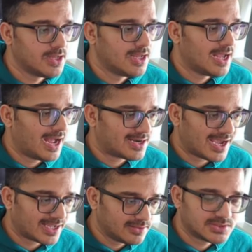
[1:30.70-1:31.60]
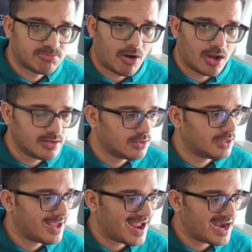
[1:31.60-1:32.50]
attacking this pawn,
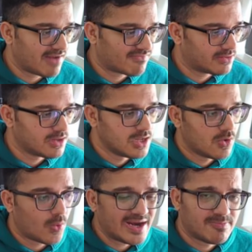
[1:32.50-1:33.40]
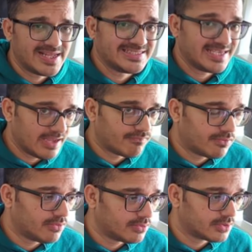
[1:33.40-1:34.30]
and after white plays
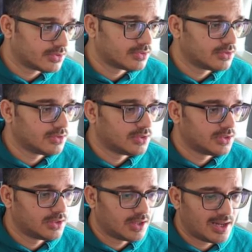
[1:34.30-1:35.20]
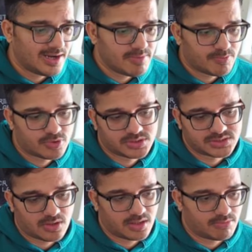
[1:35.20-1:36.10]
a4, let me put
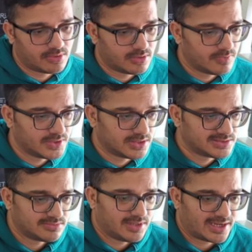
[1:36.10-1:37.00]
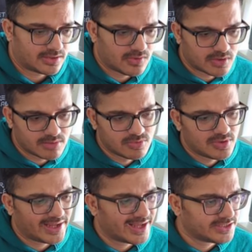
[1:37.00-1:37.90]
this on the board with like a token move
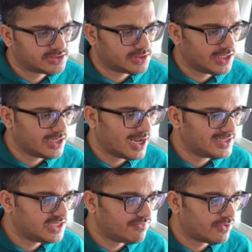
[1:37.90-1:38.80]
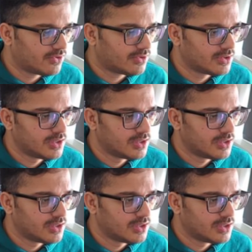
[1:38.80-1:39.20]
like h3, knight c4,